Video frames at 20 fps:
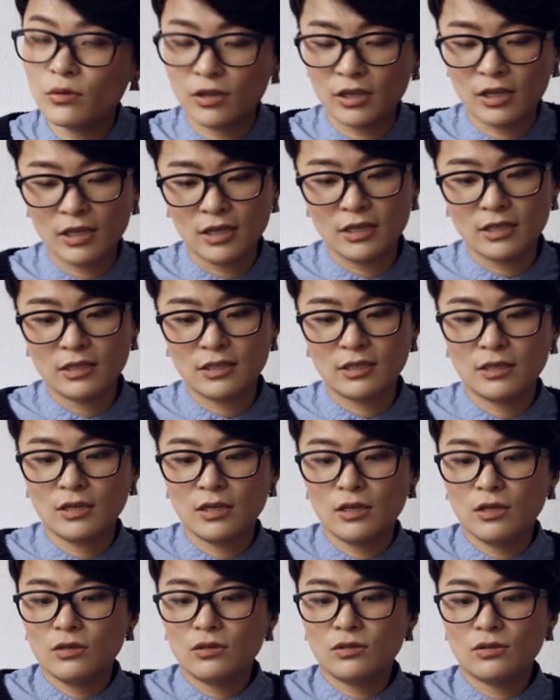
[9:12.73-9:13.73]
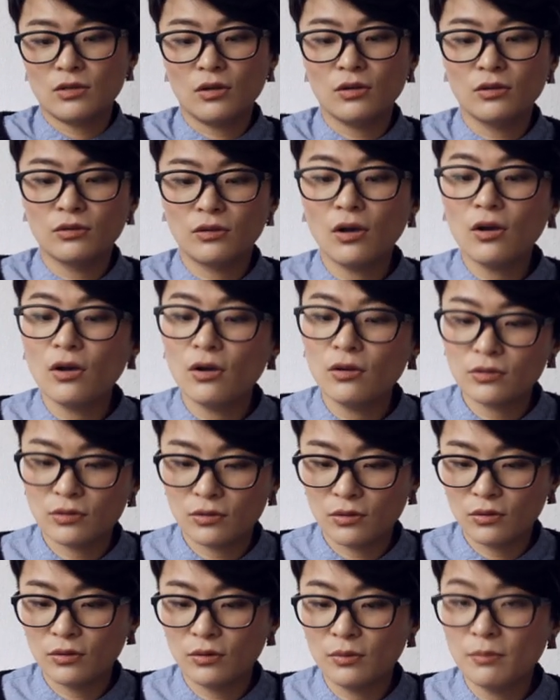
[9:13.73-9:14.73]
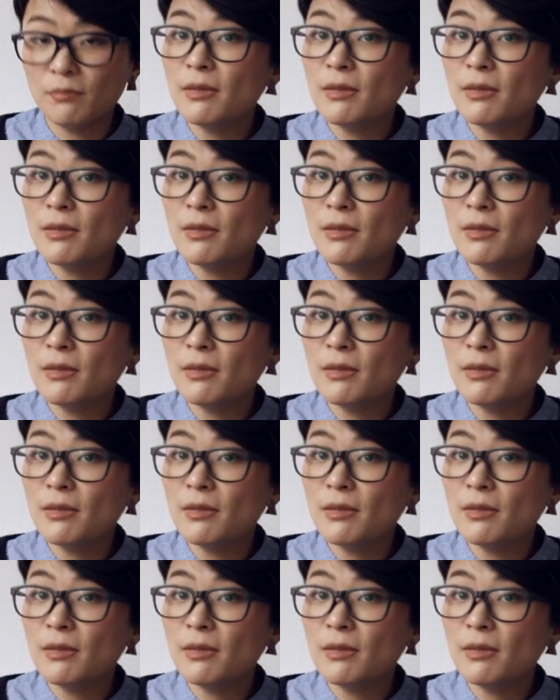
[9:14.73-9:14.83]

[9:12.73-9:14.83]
this sol, do, sol,